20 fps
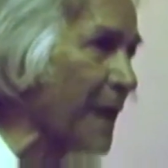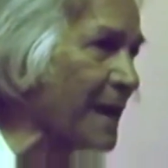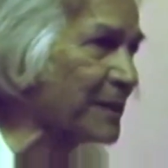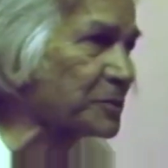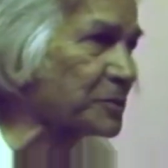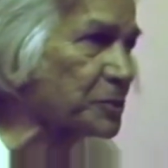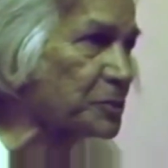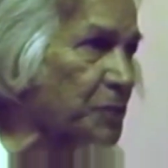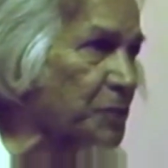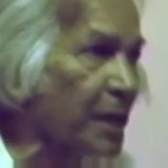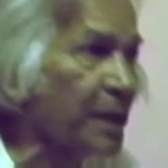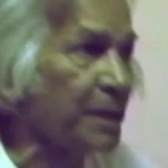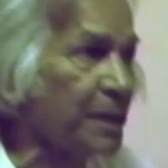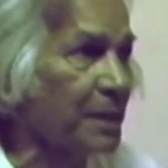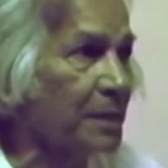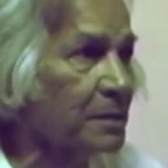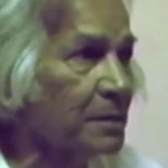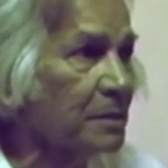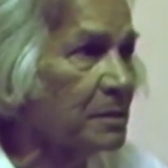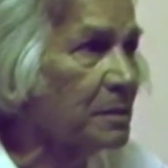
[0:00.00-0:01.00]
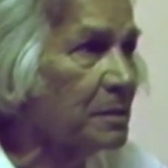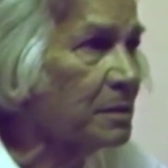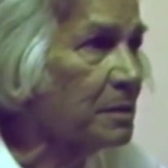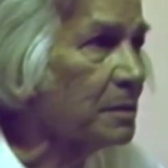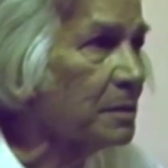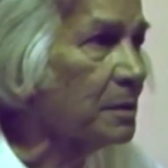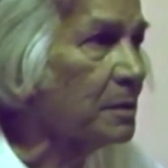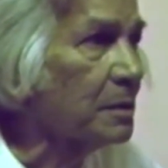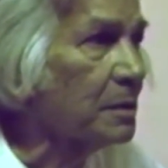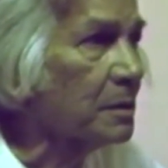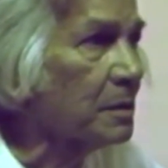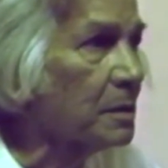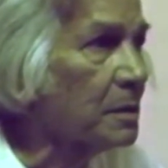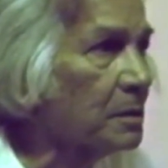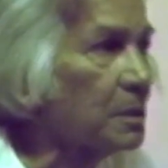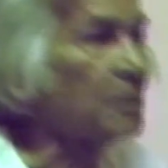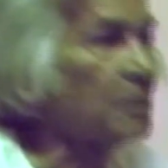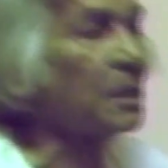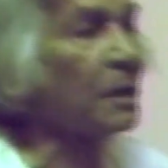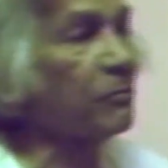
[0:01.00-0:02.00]
pacts saying
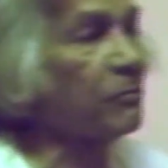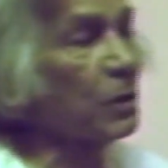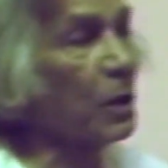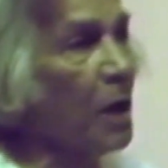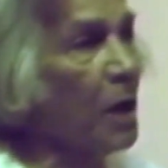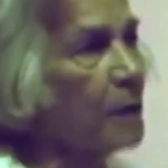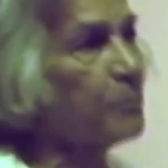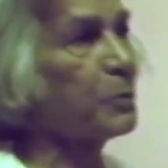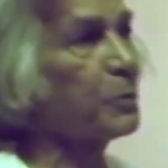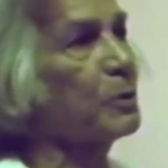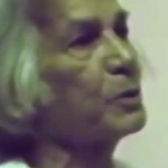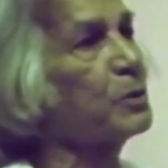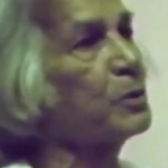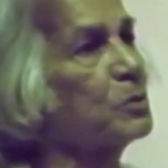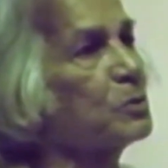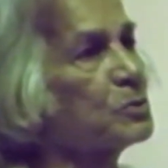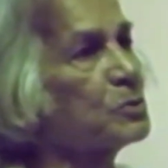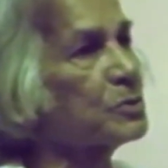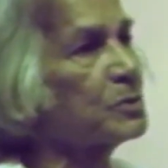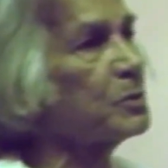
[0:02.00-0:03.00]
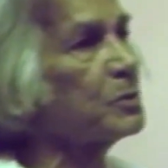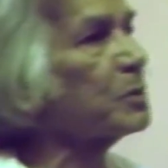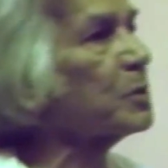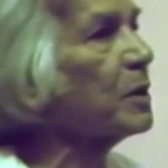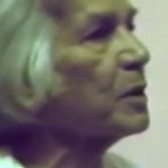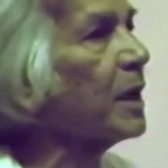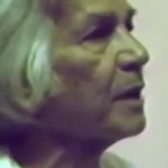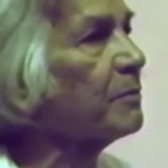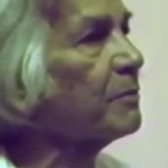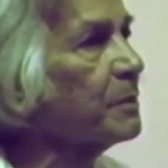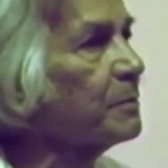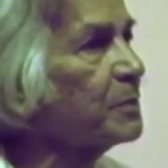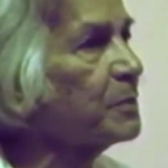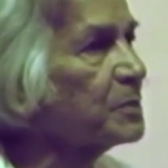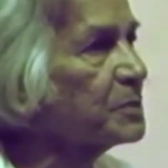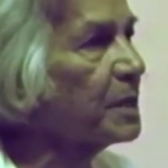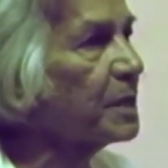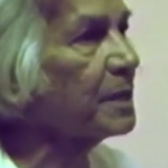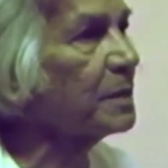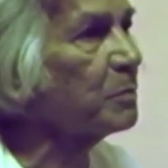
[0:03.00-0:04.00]
that they will not produce nuclear
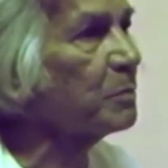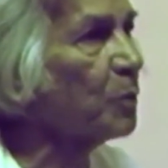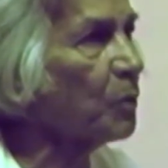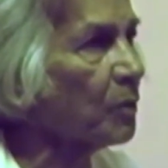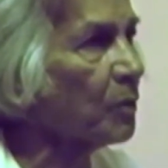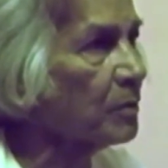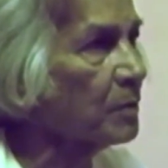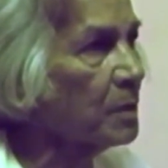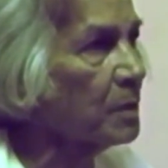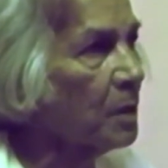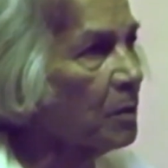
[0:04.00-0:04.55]
weapons anymore.